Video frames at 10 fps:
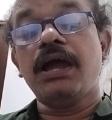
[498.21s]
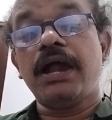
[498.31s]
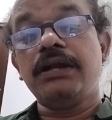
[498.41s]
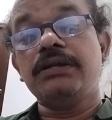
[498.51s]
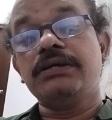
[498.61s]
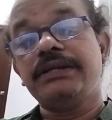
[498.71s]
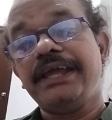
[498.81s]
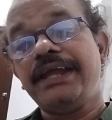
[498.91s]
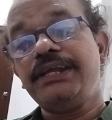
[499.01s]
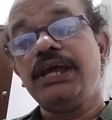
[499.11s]
and
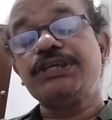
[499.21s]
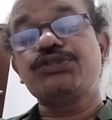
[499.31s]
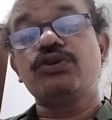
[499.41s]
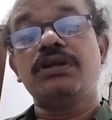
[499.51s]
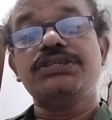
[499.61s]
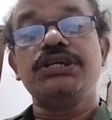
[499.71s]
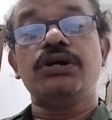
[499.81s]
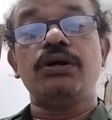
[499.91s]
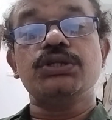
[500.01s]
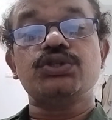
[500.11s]
DNA astrology
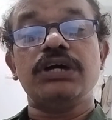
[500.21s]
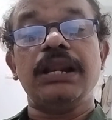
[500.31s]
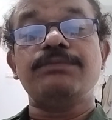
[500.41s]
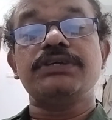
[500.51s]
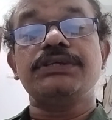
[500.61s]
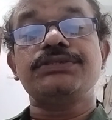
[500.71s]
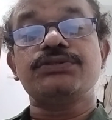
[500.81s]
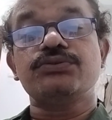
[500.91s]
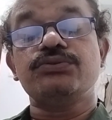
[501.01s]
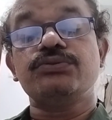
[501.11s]
also helps us
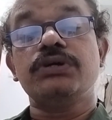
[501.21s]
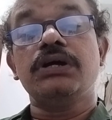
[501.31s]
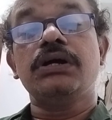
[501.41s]
to